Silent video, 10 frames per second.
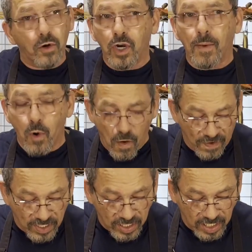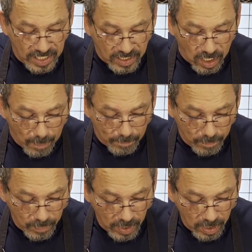come off as this heats up.
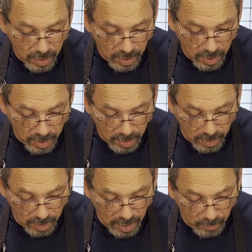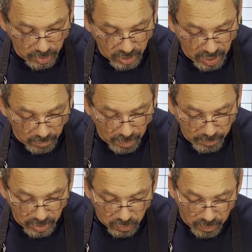And we're just gonna rub
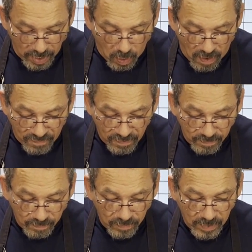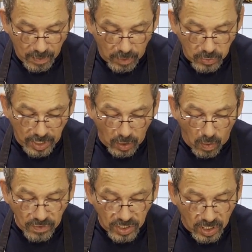this right off. And once we get all
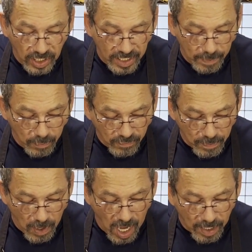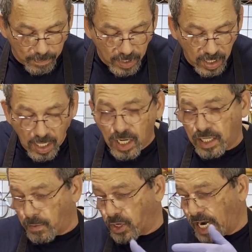this cleaned up off the bottom,
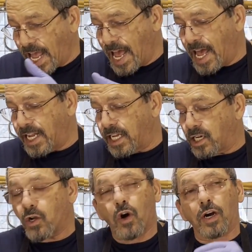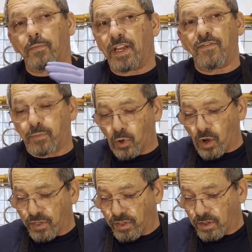then we're gonna add in our beef
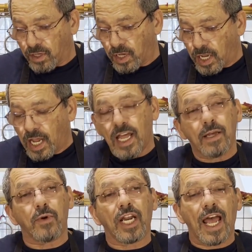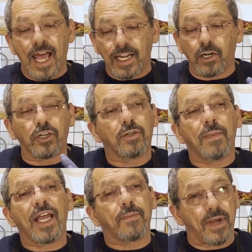broth, and then we're gonna add in our
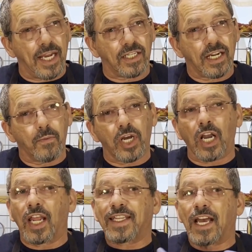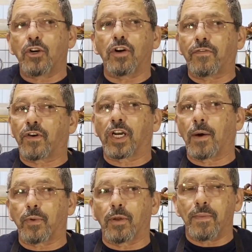tomato paste, and we're gonna let that cook for a
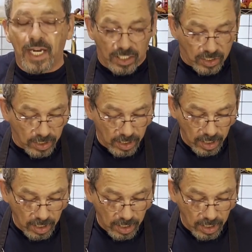couple of minutes